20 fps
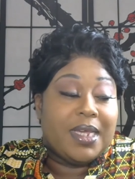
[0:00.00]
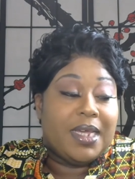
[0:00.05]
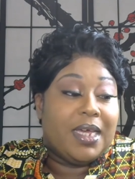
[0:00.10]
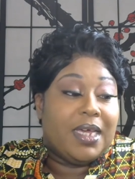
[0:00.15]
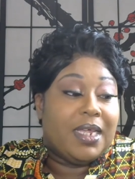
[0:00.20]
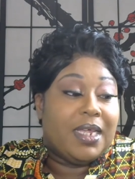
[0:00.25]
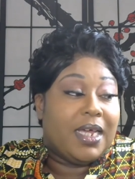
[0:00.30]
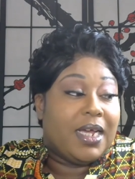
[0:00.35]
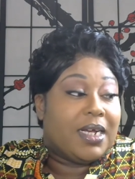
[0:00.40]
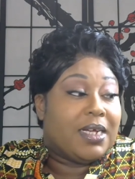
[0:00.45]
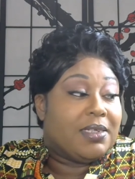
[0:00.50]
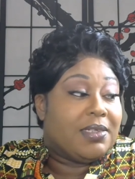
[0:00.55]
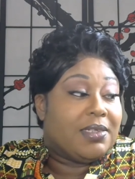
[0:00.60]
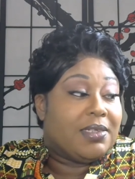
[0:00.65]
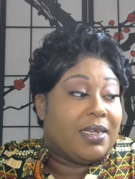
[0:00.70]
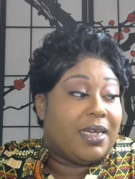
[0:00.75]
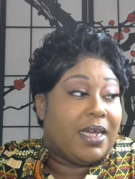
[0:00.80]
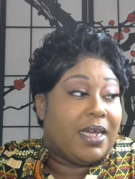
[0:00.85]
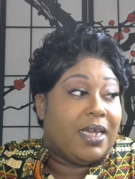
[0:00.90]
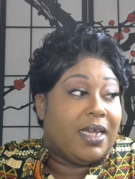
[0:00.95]
And like I
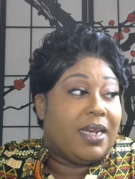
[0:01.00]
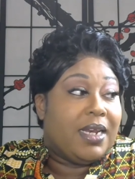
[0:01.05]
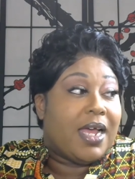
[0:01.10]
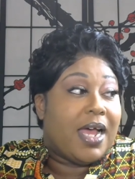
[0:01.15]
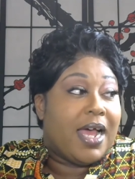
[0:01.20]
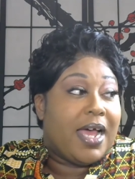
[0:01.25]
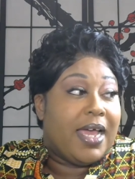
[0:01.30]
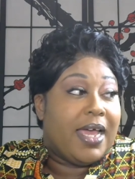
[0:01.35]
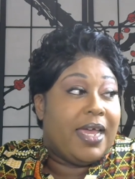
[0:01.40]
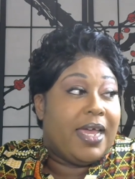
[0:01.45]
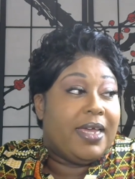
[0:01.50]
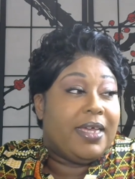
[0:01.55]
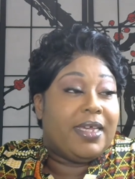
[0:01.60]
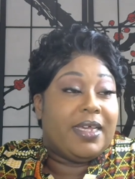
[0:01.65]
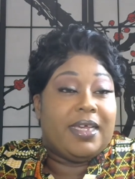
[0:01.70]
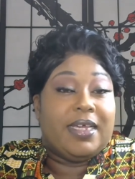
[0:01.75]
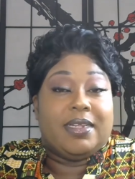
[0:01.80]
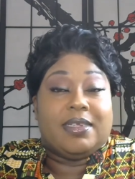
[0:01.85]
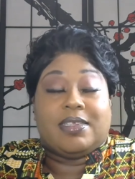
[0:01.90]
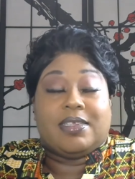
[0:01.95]
said, I
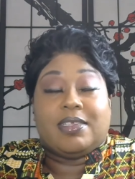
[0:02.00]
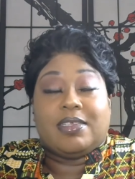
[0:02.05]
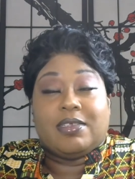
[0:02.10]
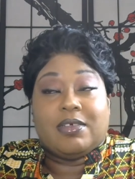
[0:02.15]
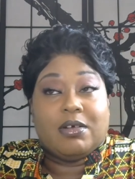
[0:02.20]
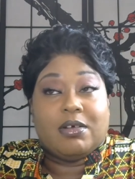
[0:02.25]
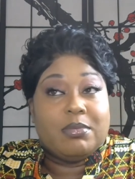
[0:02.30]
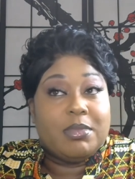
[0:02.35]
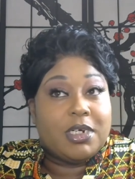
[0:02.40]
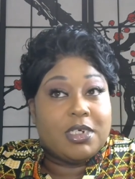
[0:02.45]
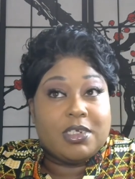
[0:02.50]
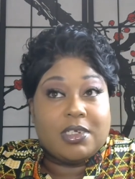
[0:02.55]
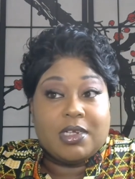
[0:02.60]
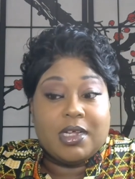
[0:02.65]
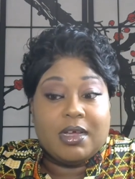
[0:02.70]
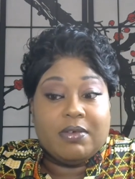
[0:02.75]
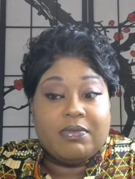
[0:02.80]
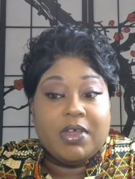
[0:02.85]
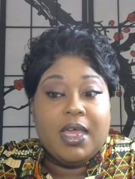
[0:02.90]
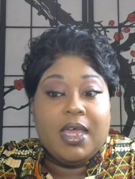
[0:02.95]
get so much
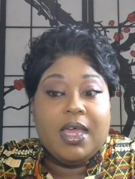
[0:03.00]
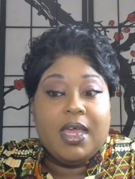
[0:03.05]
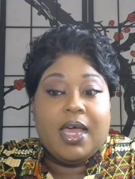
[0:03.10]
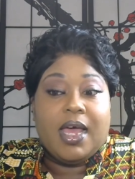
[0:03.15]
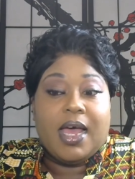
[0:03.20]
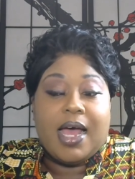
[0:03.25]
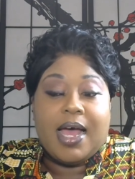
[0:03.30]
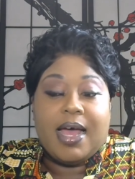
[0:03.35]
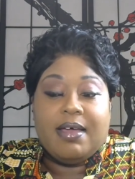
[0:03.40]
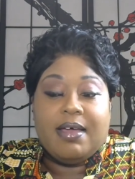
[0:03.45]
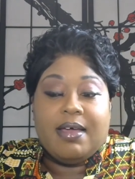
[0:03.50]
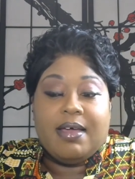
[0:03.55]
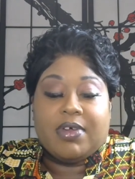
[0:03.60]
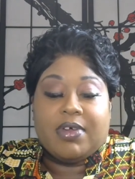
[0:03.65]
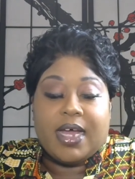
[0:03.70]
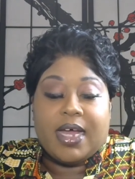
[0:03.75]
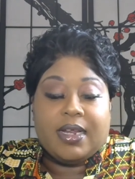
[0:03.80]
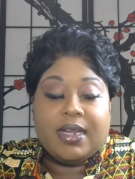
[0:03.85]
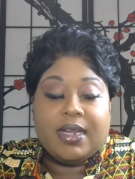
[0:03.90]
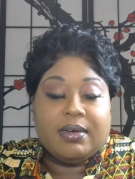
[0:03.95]
stuff. I've
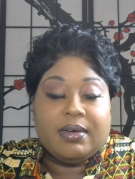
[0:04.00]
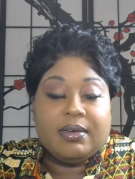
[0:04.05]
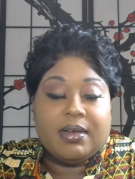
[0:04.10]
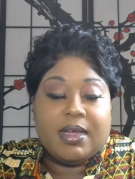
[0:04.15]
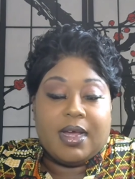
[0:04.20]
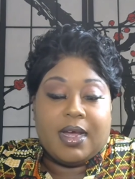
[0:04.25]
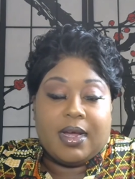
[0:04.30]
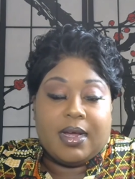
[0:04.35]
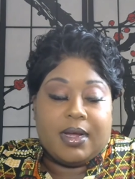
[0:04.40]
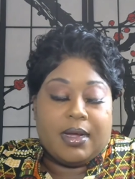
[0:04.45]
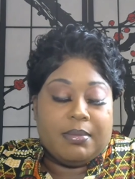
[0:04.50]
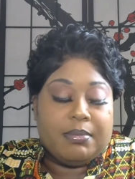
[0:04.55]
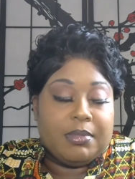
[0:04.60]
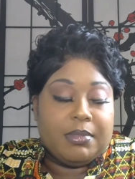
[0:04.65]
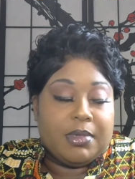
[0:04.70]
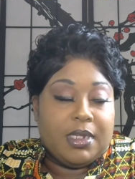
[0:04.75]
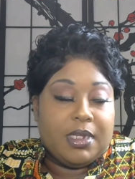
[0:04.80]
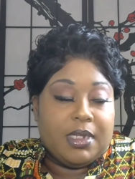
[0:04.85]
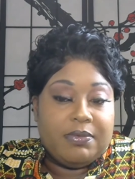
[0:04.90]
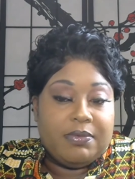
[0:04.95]
gotten
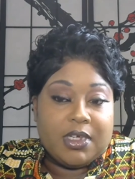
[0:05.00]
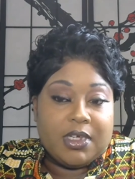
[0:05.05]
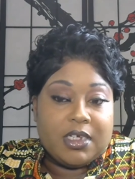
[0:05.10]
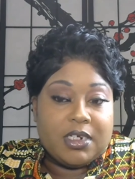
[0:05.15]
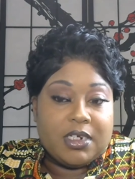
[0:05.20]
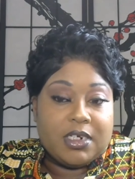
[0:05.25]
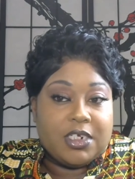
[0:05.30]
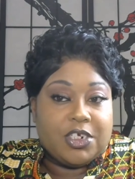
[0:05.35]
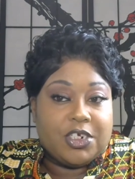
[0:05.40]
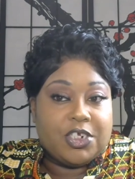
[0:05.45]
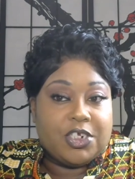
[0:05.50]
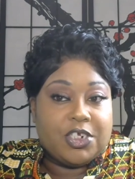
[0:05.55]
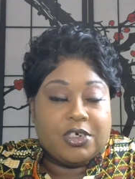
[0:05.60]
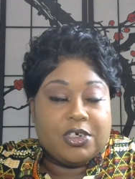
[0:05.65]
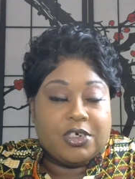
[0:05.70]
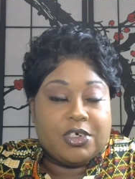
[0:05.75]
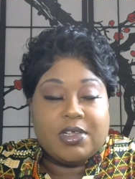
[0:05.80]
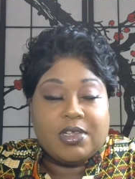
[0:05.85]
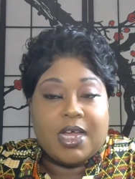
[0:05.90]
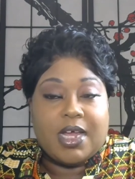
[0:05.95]
leave-in
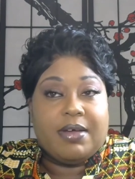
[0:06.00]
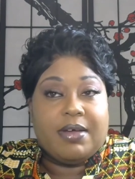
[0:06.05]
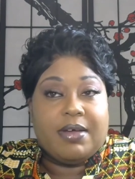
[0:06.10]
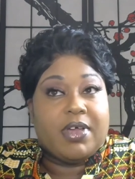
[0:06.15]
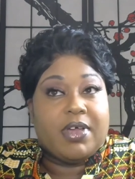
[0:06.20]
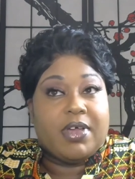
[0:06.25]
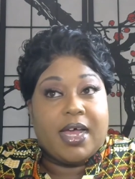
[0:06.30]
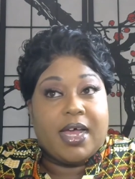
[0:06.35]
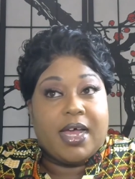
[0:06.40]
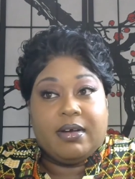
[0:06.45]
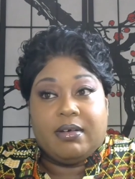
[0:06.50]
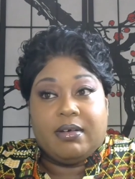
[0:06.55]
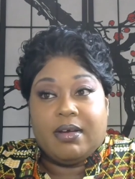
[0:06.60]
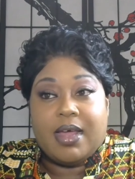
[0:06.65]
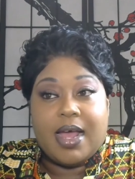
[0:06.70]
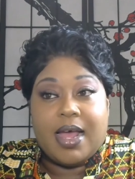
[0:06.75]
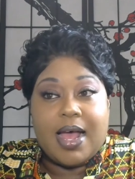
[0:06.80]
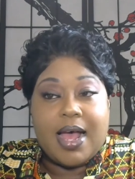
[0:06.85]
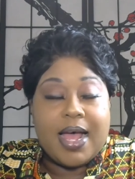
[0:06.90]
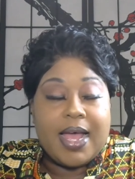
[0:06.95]
conditioners. I've
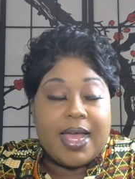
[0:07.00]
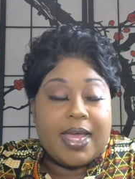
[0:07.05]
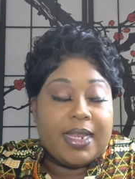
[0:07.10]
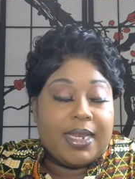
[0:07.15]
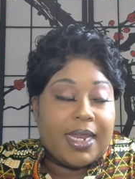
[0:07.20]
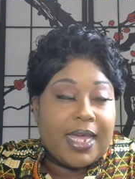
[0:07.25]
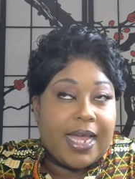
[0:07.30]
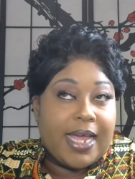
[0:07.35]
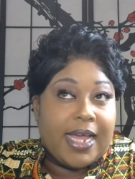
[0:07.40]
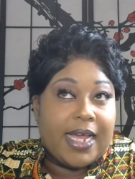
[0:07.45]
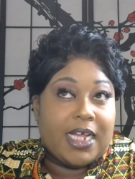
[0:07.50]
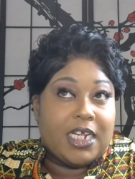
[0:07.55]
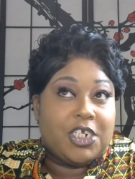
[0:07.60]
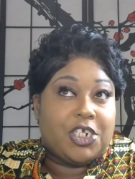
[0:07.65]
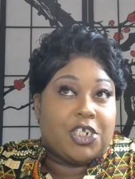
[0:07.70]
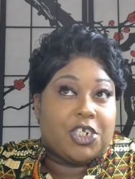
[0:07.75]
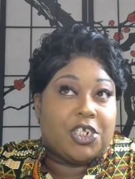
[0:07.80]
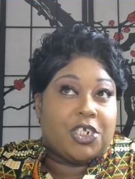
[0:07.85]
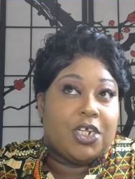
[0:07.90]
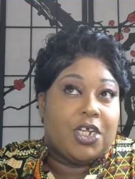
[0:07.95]
gotten
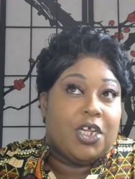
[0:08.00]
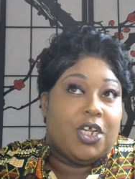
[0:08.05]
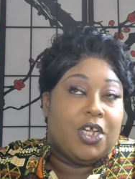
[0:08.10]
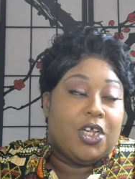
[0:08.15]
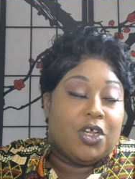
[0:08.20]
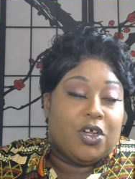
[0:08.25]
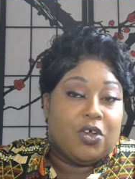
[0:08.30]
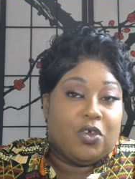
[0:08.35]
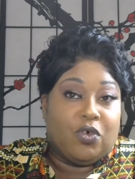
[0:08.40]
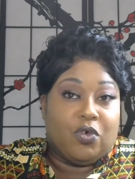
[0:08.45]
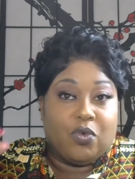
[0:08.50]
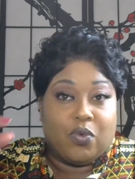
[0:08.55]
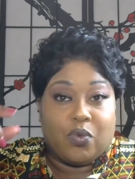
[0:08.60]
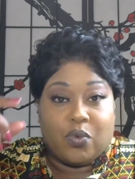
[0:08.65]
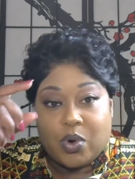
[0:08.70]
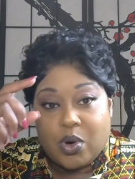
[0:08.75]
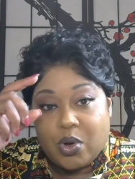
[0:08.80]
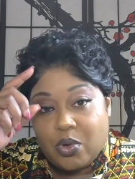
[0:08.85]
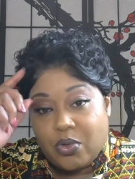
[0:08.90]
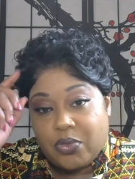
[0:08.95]
eyelash
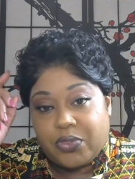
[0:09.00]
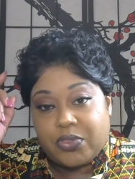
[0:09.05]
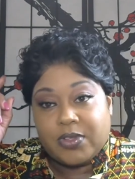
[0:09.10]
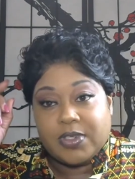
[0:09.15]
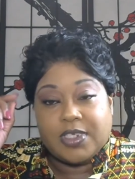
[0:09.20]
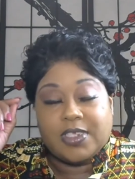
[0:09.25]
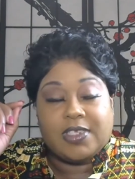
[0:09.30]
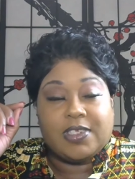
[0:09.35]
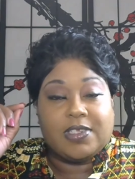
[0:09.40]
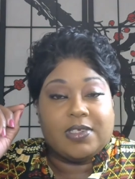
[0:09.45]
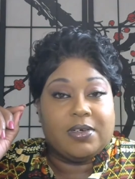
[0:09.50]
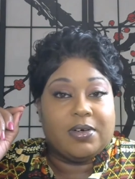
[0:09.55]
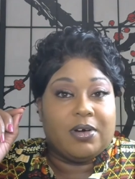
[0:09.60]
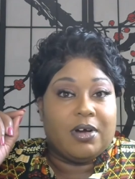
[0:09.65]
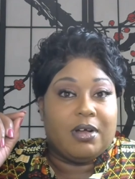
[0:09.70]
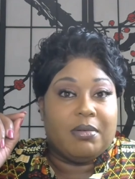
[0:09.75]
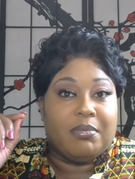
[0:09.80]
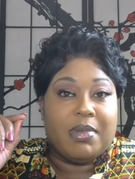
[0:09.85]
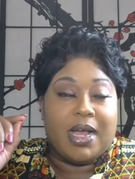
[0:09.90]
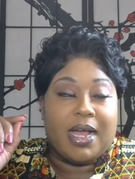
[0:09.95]
growth
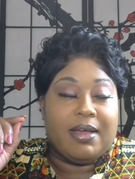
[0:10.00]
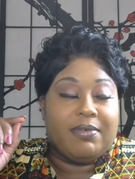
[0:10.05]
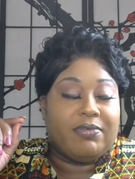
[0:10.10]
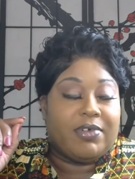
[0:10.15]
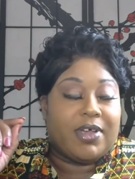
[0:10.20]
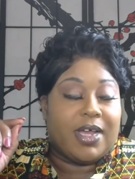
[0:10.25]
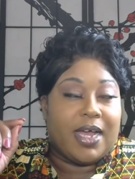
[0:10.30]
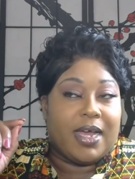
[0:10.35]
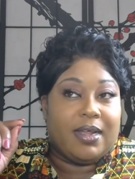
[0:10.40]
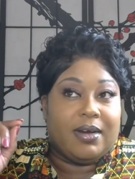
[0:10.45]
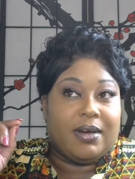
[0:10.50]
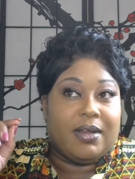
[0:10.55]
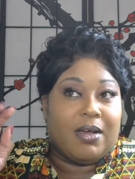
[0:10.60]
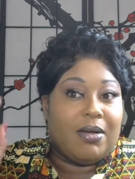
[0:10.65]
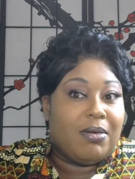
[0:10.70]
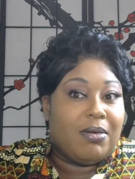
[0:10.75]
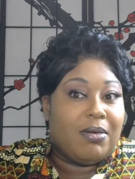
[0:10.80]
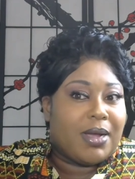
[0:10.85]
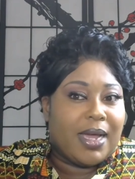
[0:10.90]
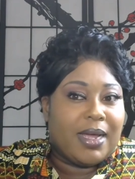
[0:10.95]
serum. I've gotten
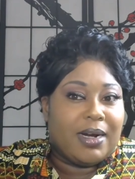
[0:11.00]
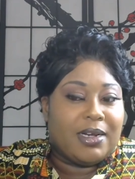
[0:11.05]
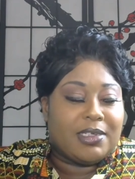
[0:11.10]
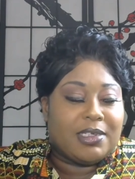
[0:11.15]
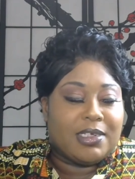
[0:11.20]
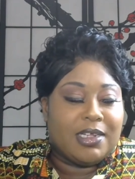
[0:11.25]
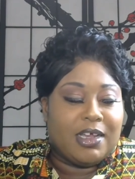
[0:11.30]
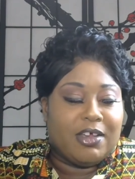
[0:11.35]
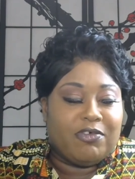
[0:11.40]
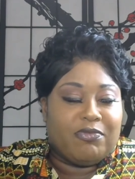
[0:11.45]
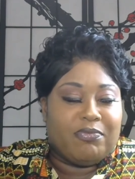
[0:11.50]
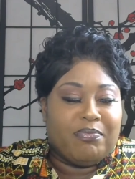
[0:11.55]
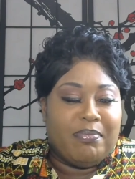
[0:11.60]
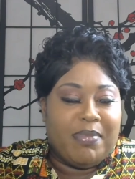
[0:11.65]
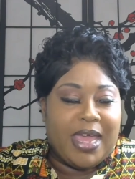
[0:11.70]
all kind of stuff.